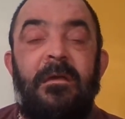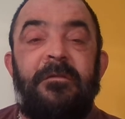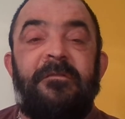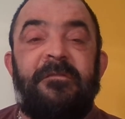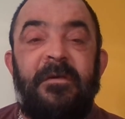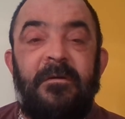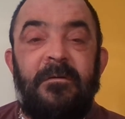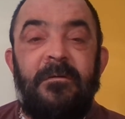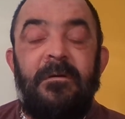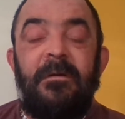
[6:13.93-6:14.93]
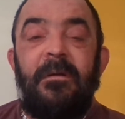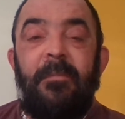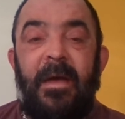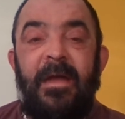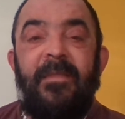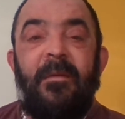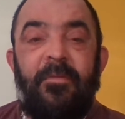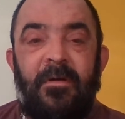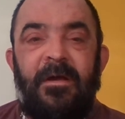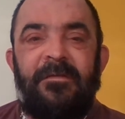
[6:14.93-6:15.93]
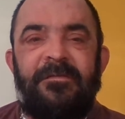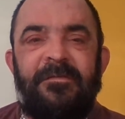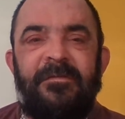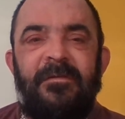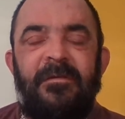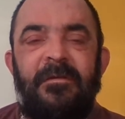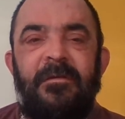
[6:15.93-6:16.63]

still paying the price